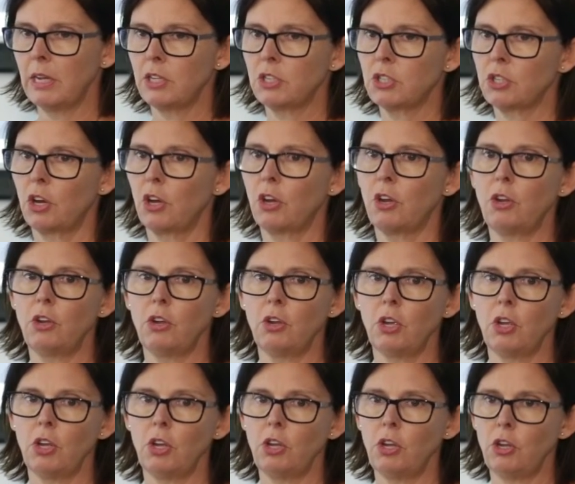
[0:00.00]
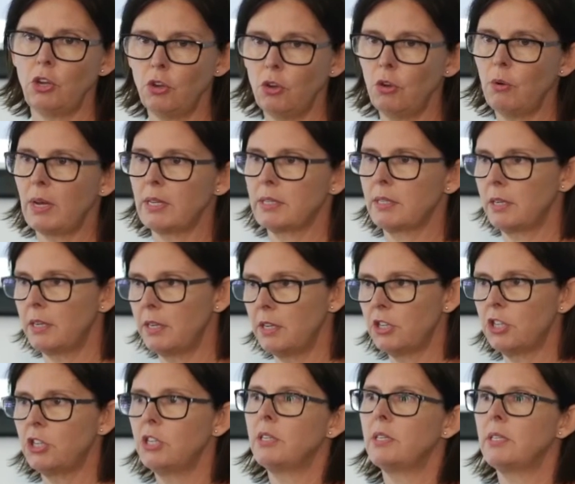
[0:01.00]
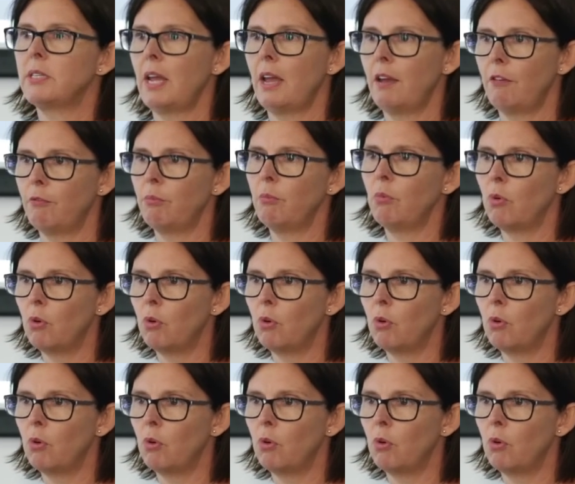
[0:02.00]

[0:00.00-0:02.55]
So you as clinicians have